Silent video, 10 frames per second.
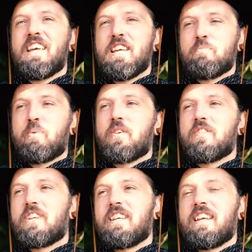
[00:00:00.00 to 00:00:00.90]
is
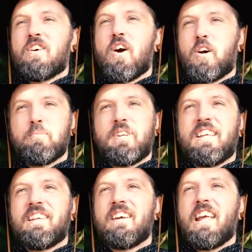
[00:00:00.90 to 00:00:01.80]
perfectly in harmony,